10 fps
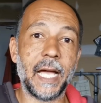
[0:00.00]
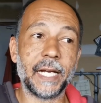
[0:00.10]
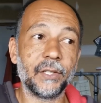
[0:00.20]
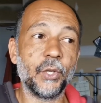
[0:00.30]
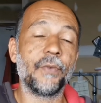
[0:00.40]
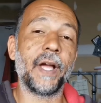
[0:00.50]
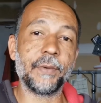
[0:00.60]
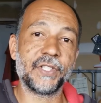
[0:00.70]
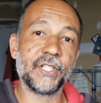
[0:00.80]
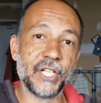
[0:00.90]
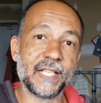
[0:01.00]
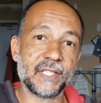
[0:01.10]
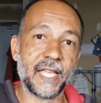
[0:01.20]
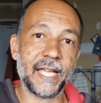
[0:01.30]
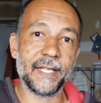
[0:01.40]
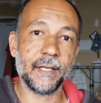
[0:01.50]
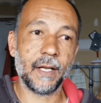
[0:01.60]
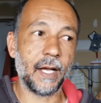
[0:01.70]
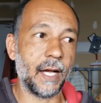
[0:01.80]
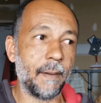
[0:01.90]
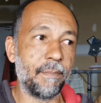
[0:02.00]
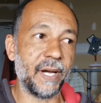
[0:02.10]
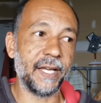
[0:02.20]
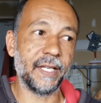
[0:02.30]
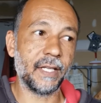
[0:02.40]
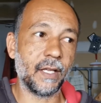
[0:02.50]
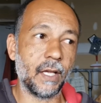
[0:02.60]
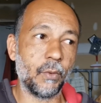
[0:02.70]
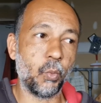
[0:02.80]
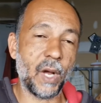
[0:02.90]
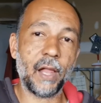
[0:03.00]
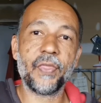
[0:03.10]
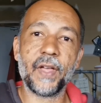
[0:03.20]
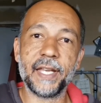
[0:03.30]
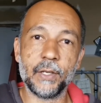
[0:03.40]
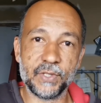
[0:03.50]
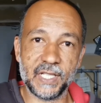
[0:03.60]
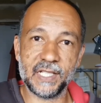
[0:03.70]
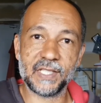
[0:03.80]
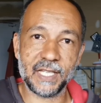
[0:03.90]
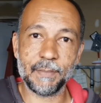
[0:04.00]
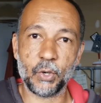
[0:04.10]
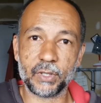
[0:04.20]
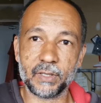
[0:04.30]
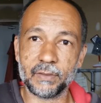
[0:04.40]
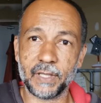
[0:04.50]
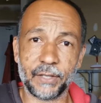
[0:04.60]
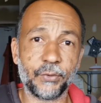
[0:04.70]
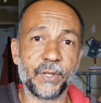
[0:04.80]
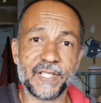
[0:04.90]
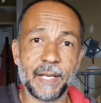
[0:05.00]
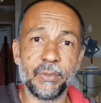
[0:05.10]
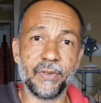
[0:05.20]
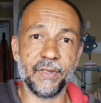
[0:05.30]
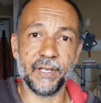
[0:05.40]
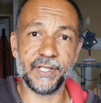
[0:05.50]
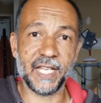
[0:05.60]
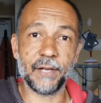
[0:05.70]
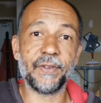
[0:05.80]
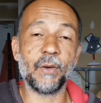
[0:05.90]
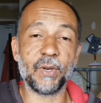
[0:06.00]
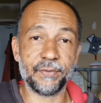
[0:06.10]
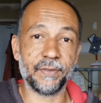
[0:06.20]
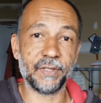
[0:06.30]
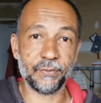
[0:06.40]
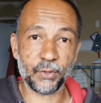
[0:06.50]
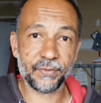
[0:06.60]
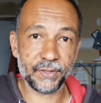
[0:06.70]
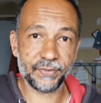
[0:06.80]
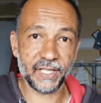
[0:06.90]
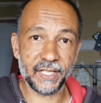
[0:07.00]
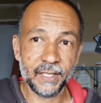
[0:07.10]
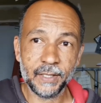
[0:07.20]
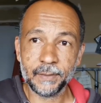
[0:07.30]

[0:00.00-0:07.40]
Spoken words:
I don't know if I would suggest that, but a well thought out DC motor, like for example, the DFA 150-450,